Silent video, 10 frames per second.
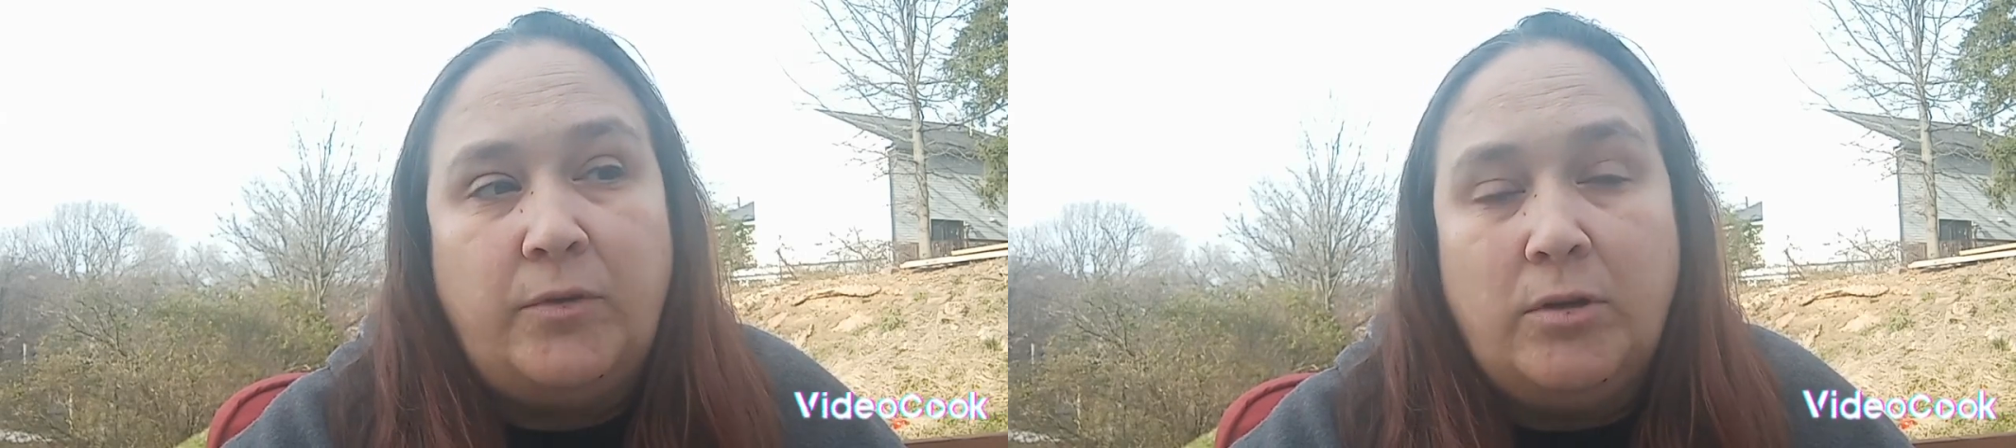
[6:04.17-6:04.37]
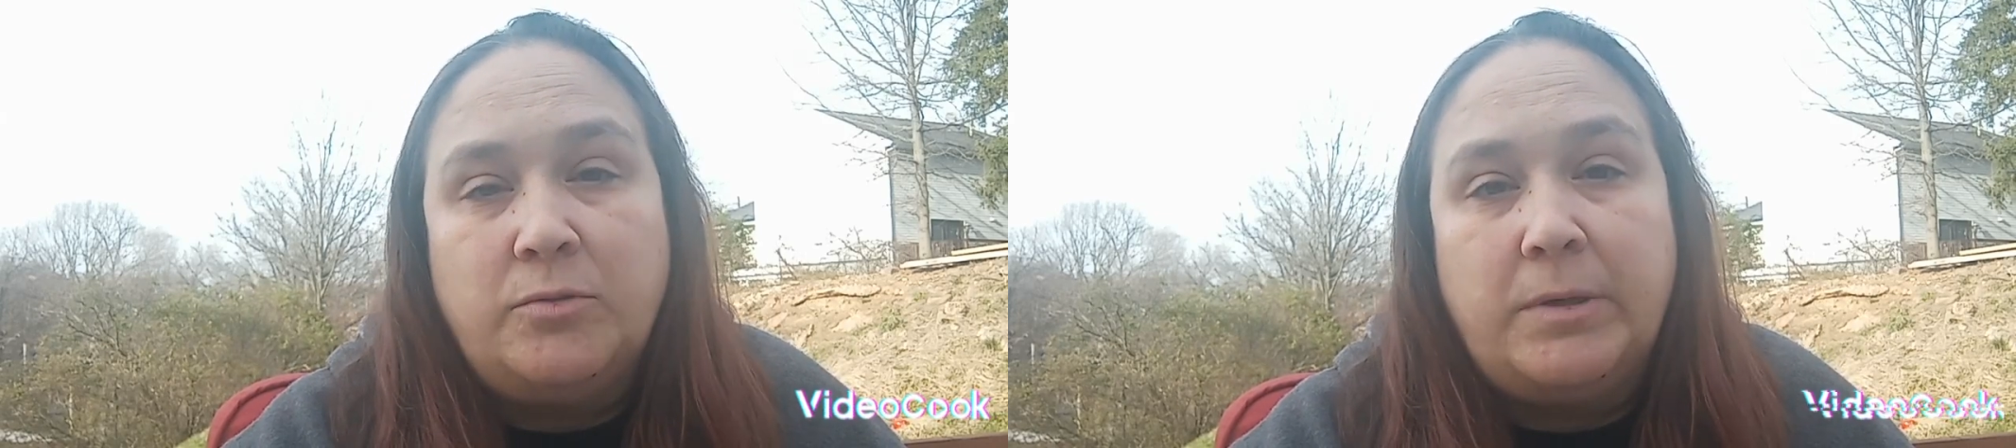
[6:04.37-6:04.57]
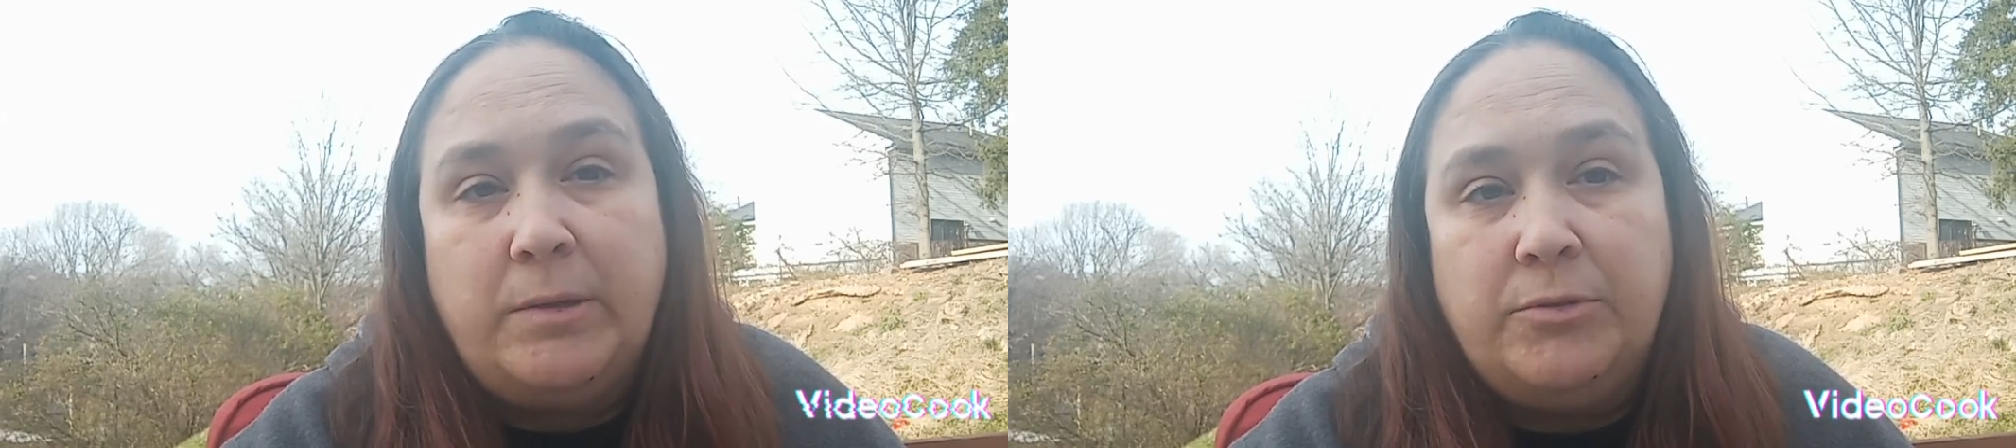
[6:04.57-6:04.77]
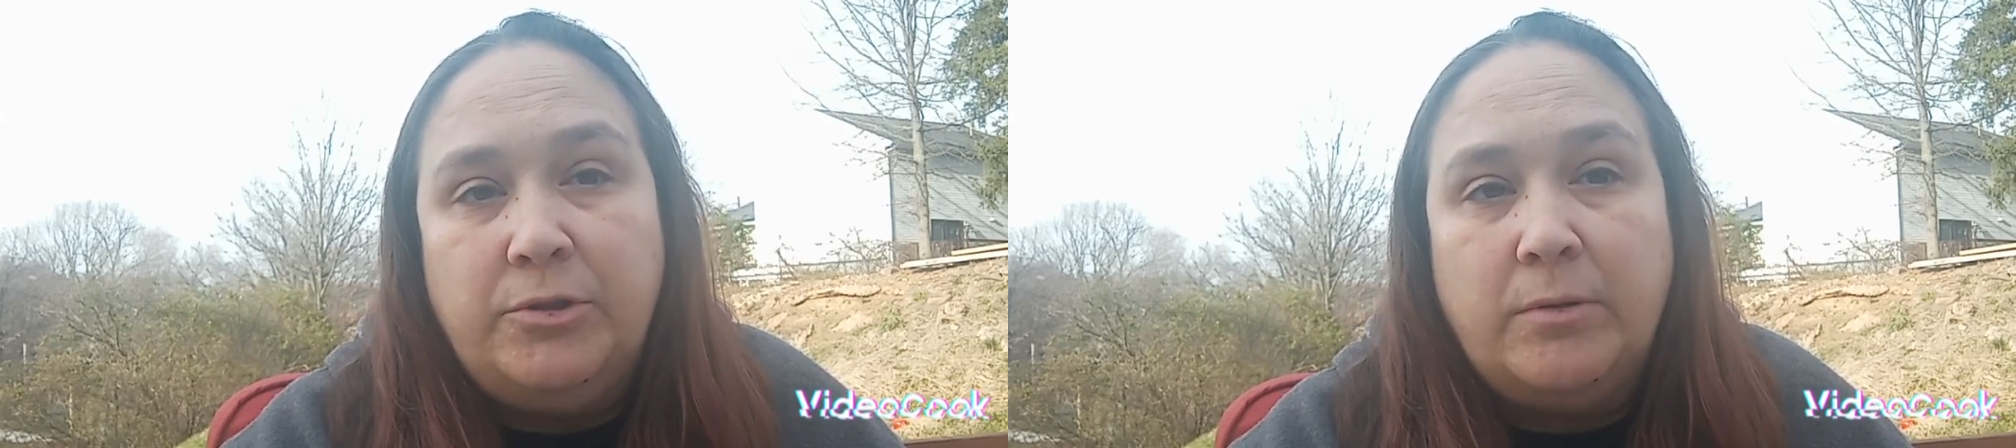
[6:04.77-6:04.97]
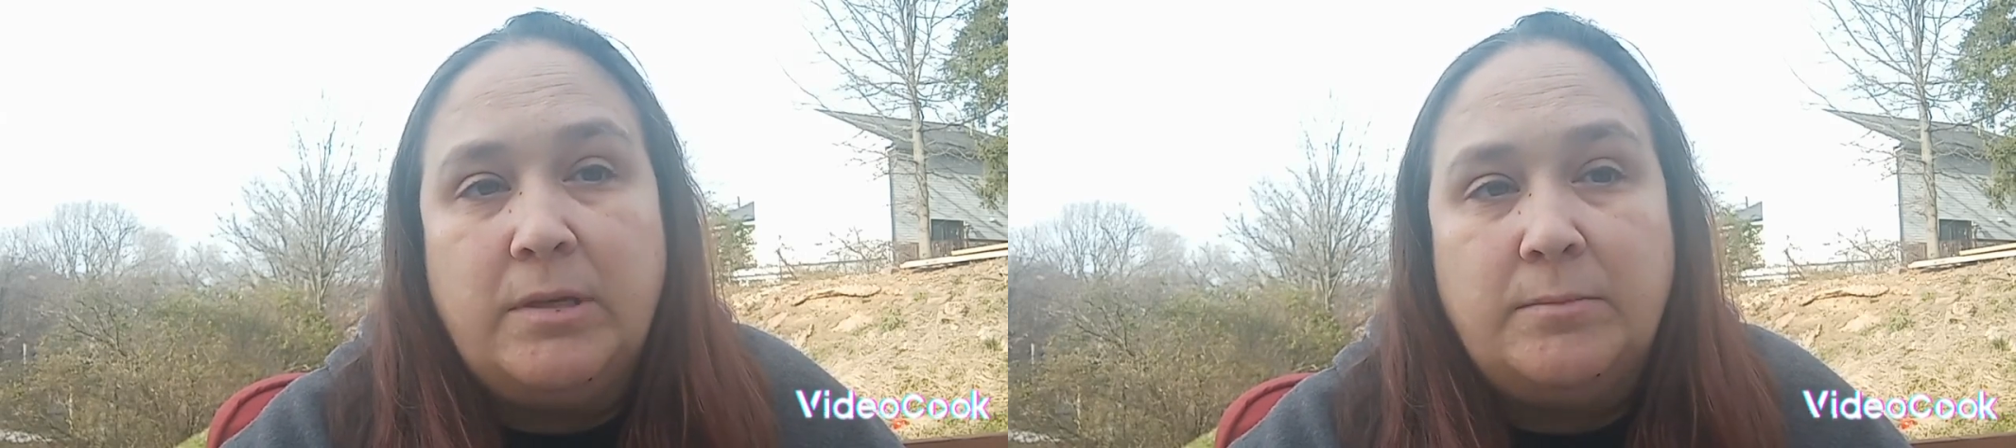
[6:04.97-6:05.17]
far as what he would
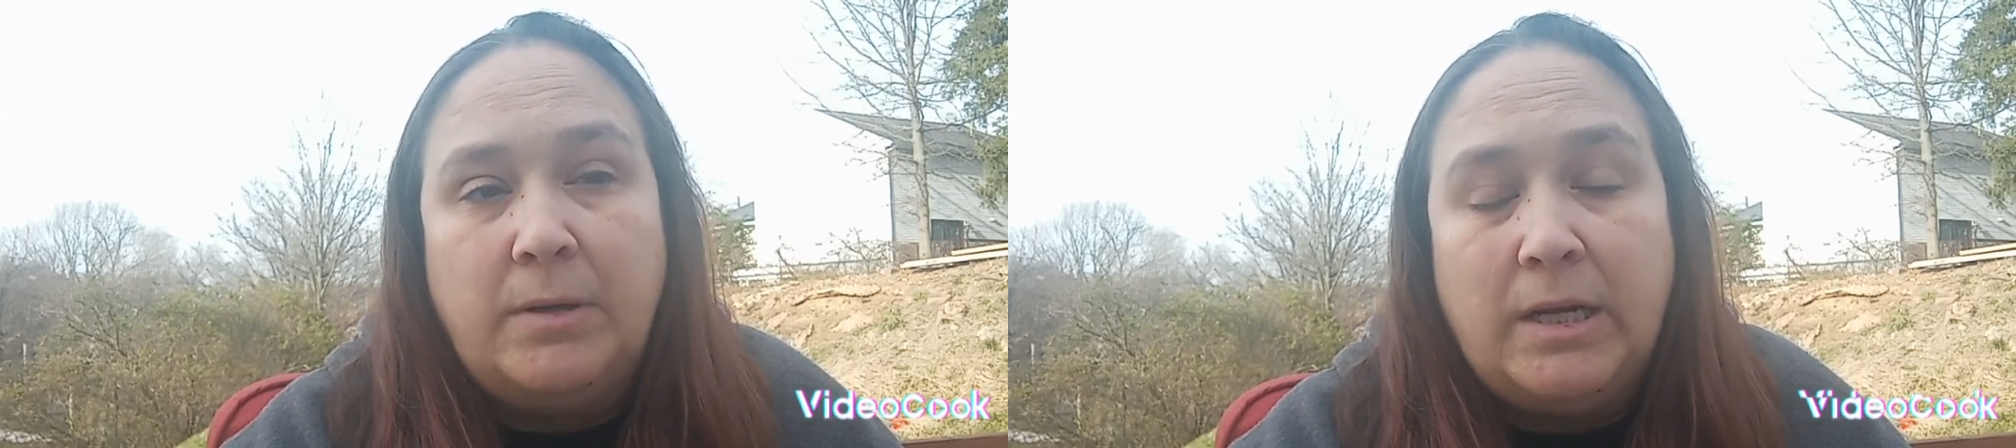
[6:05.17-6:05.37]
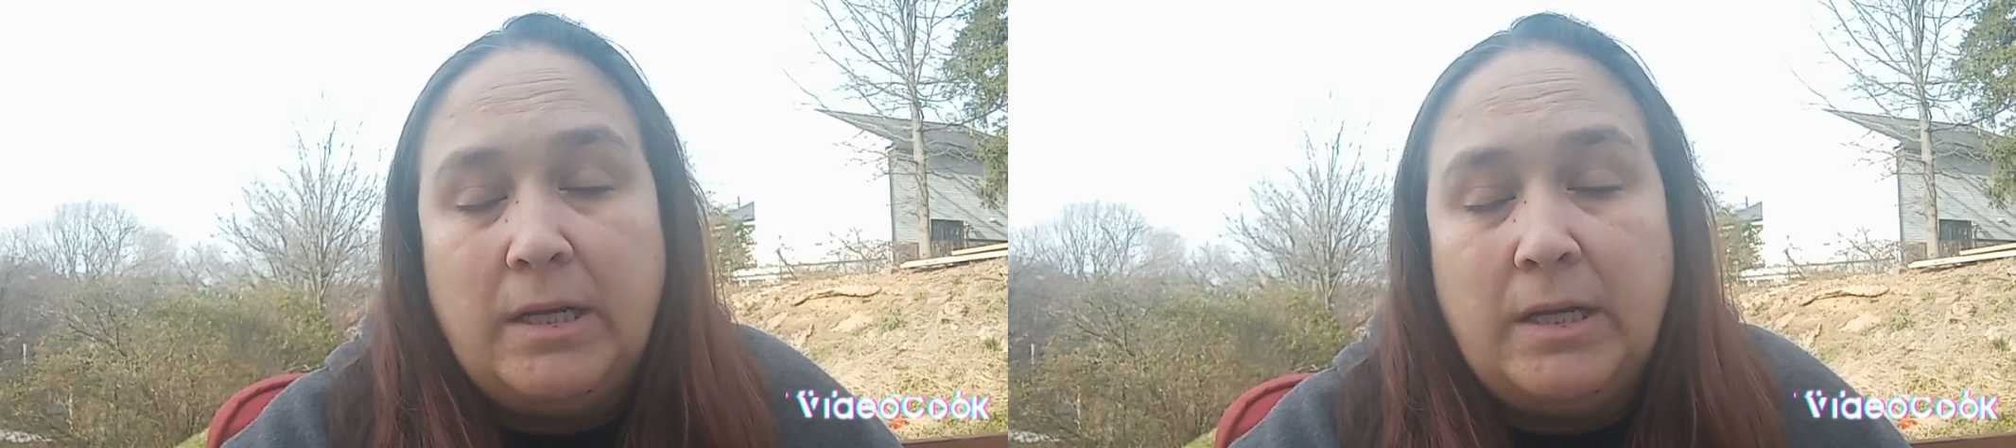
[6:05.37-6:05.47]
do with his money,